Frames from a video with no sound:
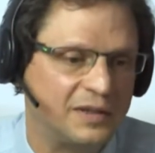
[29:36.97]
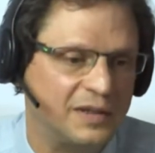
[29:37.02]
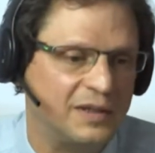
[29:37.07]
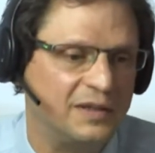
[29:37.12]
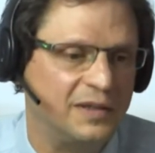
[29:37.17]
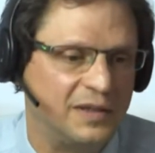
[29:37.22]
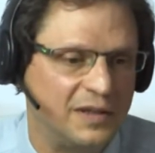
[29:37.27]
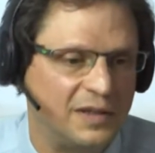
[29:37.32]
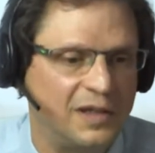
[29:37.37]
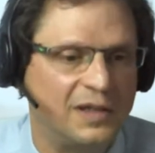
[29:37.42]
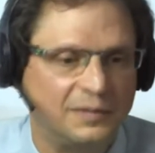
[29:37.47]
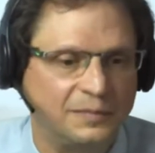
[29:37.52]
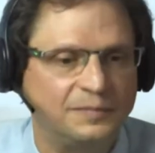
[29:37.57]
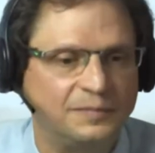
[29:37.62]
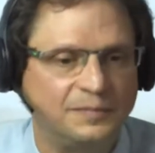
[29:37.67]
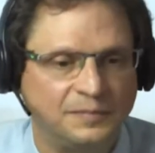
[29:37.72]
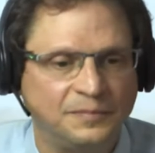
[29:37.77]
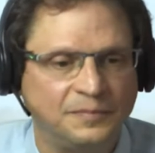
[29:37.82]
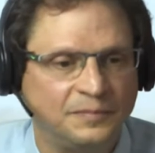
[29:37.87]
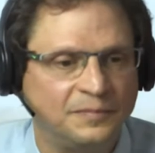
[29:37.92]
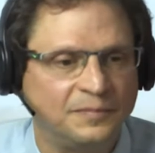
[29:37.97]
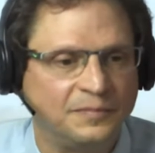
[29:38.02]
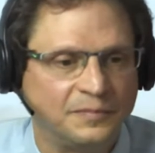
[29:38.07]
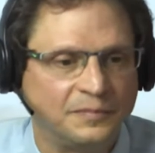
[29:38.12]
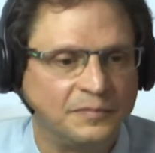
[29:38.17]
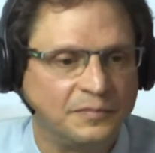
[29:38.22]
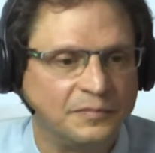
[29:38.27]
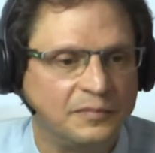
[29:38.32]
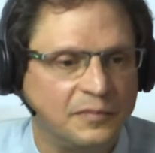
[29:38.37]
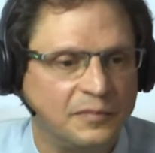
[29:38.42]
And there are
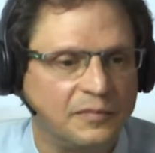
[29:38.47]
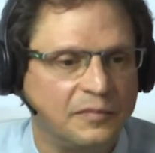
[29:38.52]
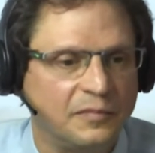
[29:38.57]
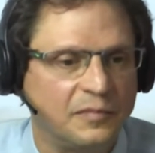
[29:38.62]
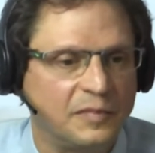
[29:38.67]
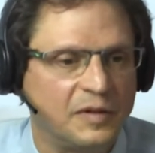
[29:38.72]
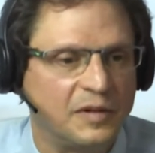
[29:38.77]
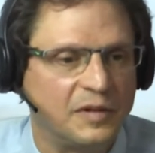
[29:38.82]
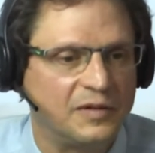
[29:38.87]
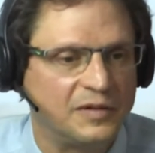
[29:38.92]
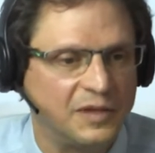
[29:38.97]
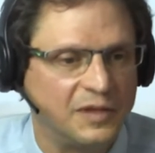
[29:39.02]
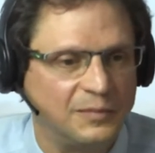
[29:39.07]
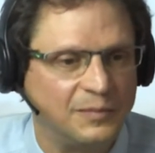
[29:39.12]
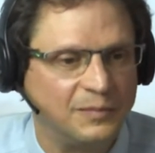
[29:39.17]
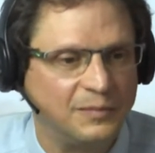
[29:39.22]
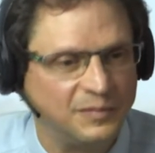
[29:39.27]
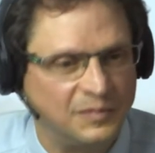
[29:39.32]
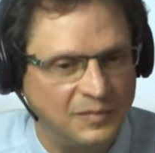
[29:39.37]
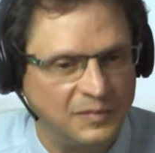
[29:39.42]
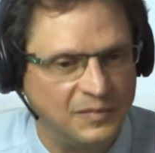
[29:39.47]
some